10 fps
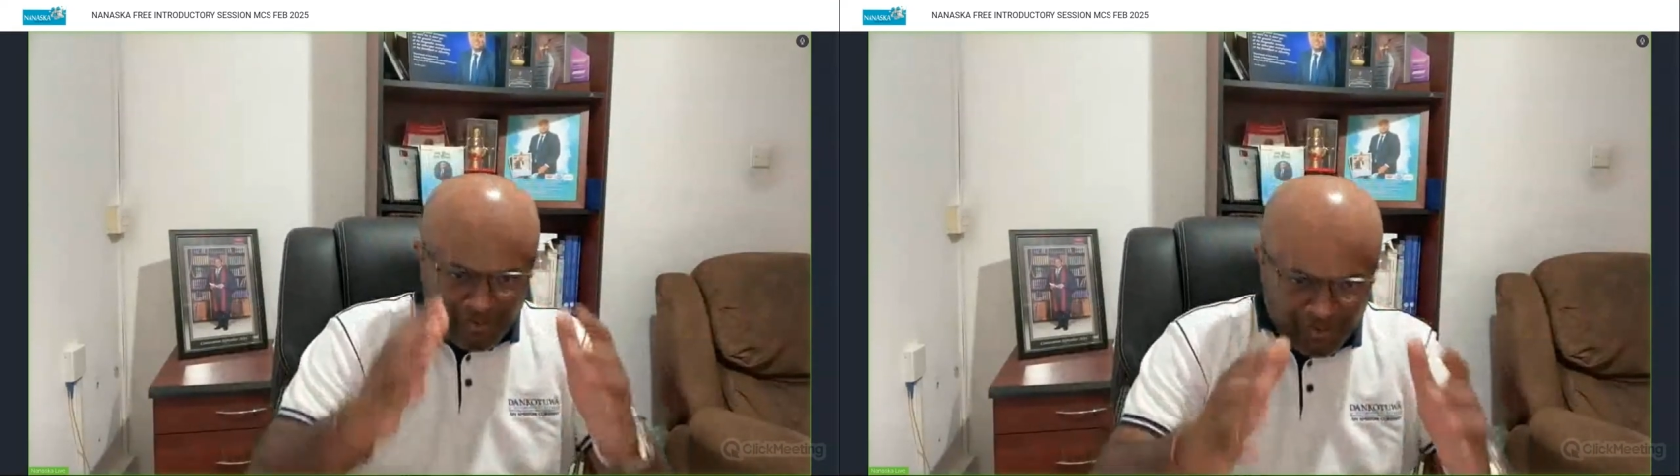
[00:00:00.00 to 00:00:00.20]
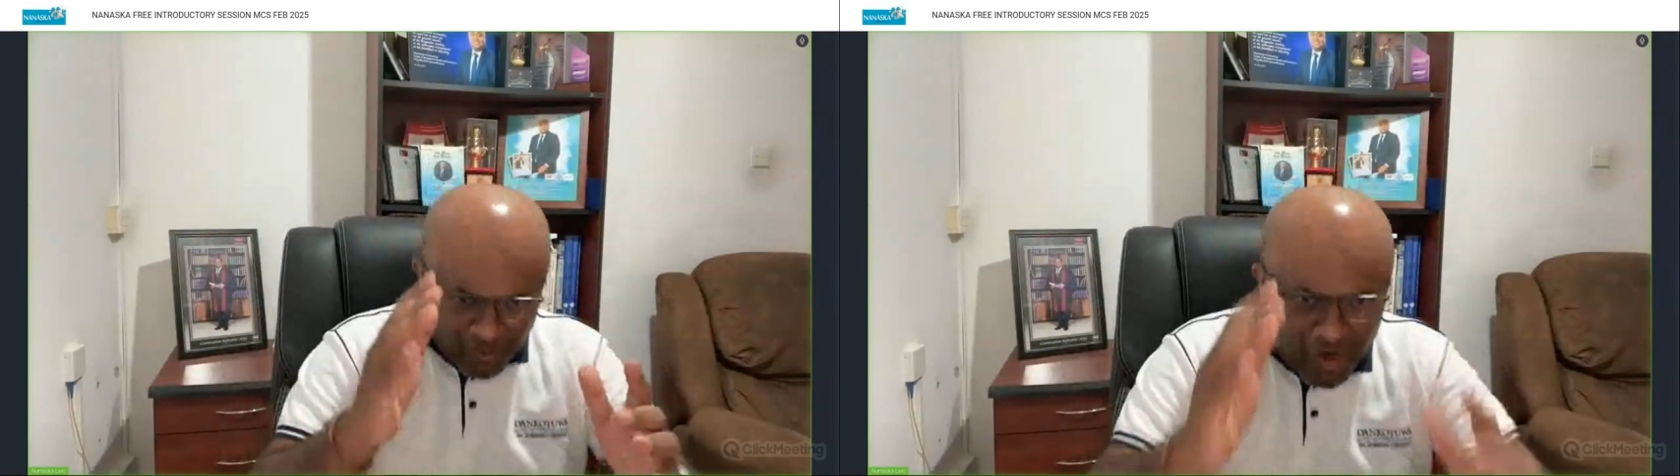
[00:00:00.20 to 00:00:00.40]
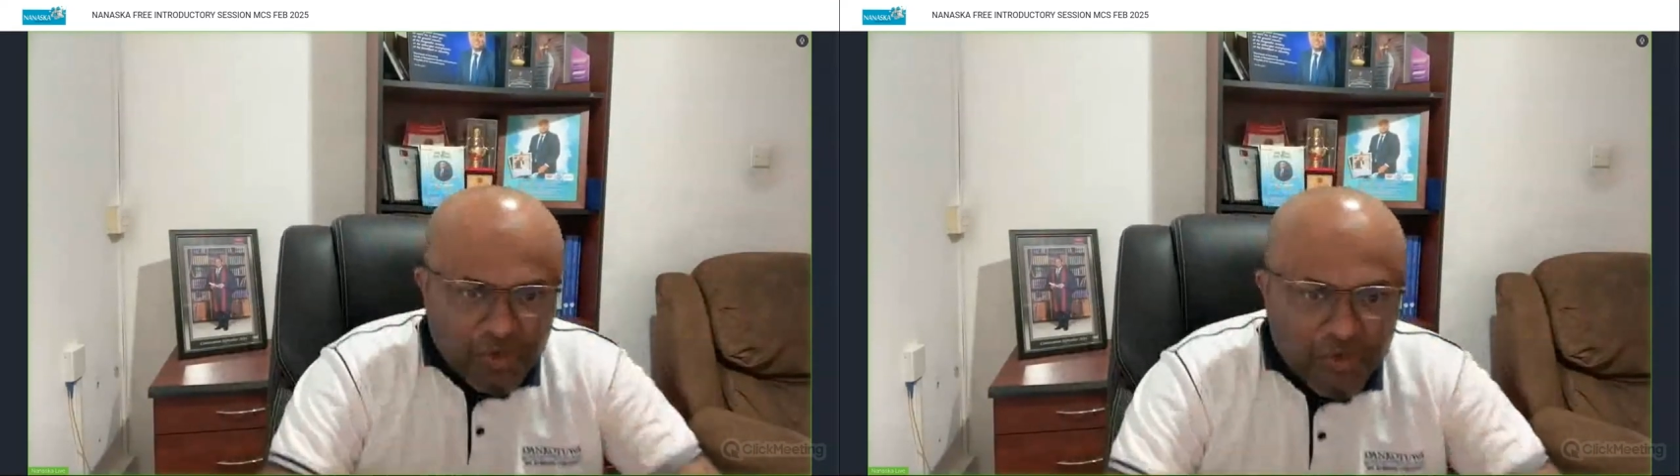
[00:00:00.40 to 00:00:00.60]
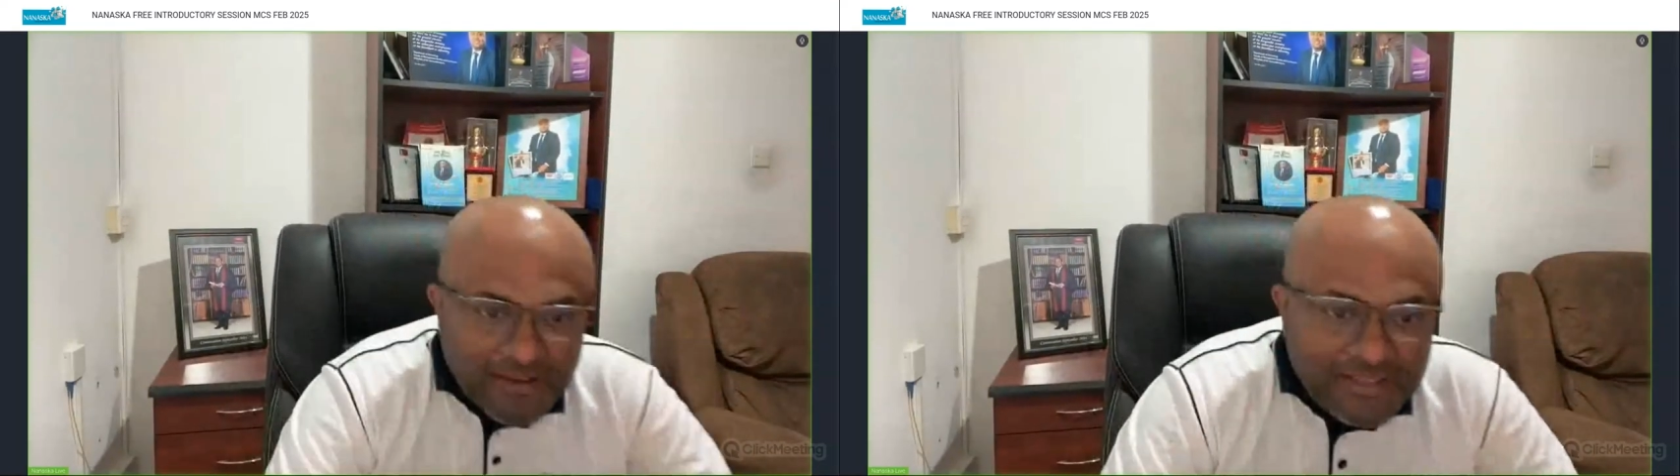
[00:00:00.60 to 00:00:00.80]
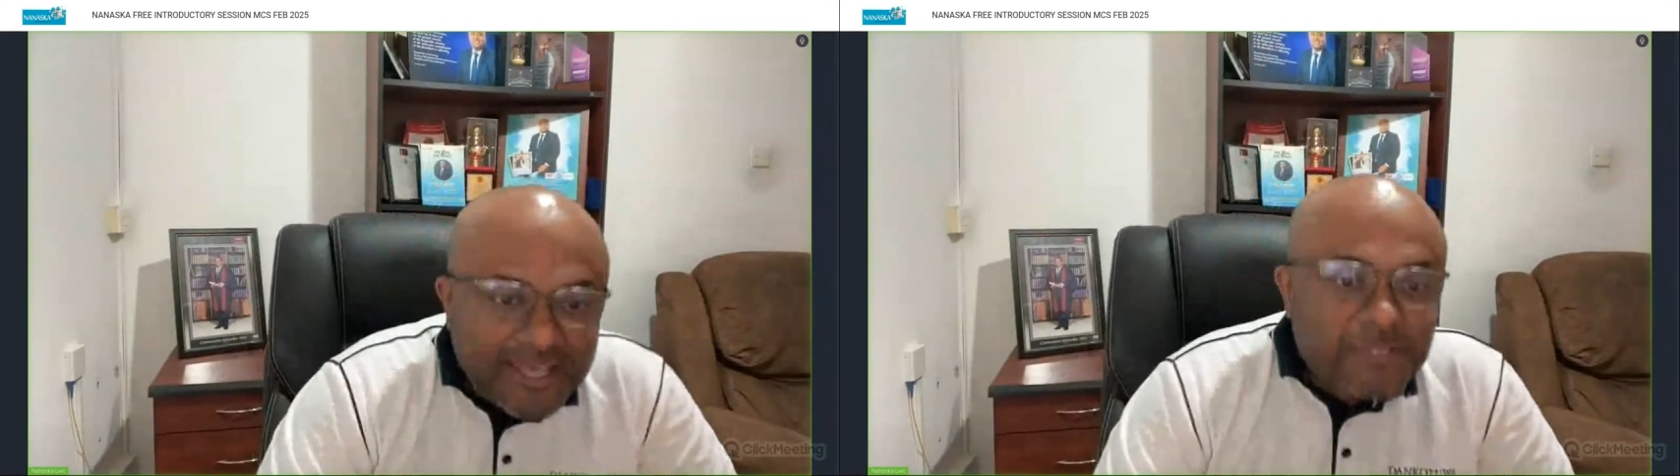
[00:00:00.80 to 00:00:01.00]
you got to
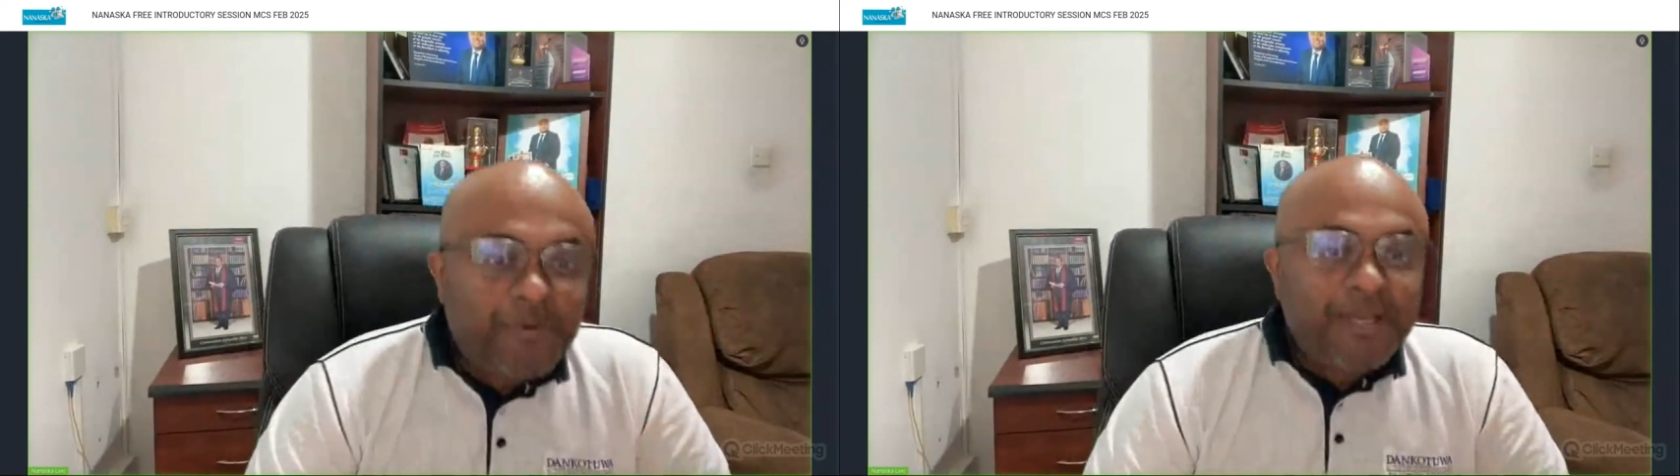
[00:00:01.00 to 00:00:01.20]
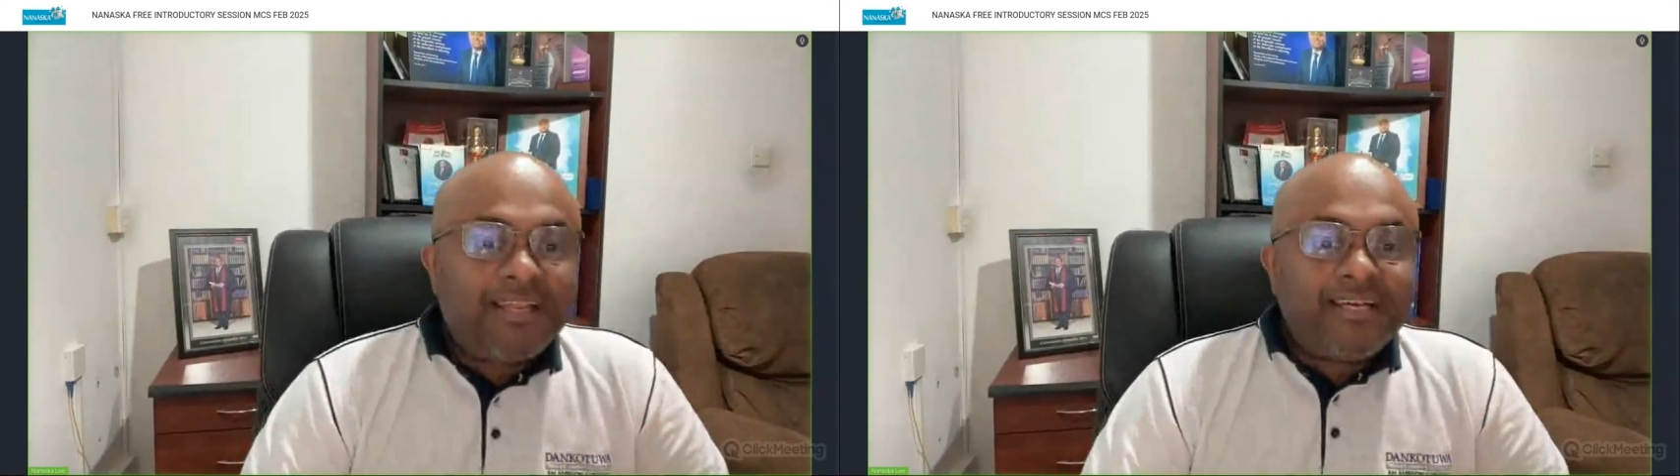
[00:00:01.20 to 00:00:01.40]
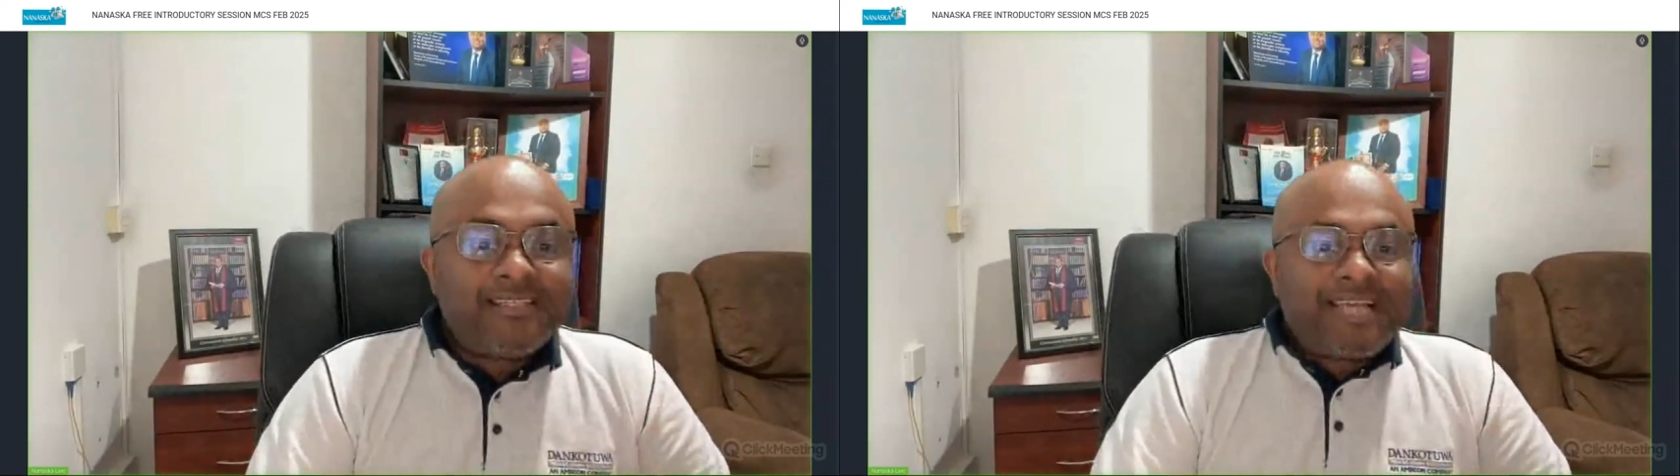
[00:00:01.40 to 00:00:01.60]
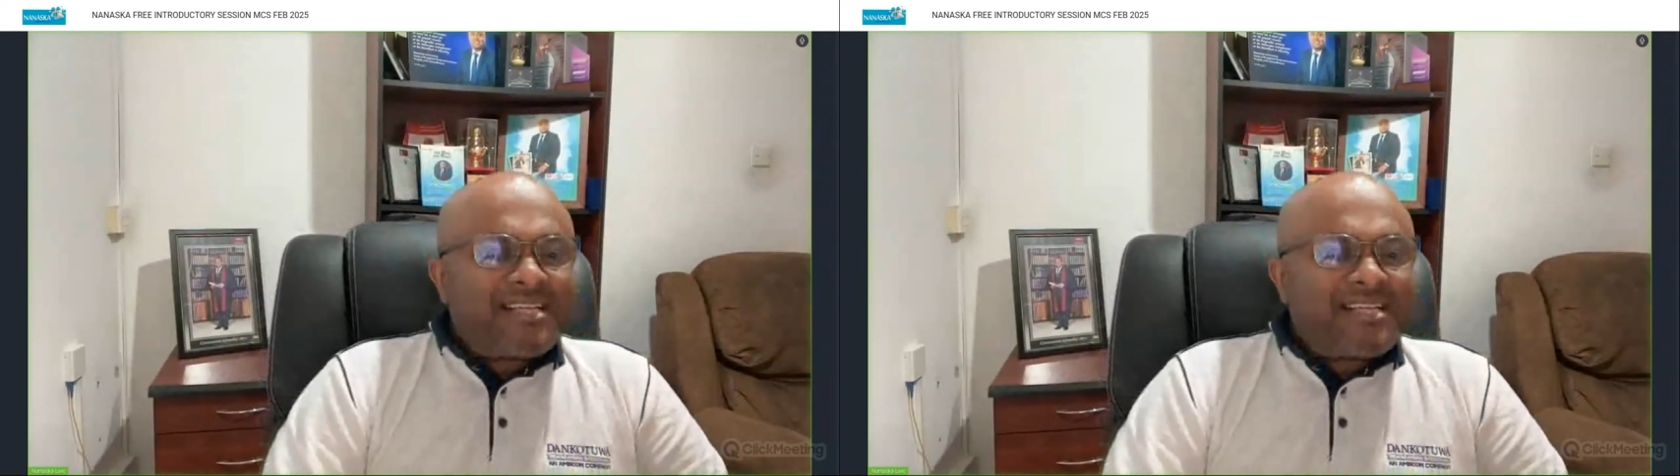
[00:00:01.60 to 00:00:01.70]
have the experience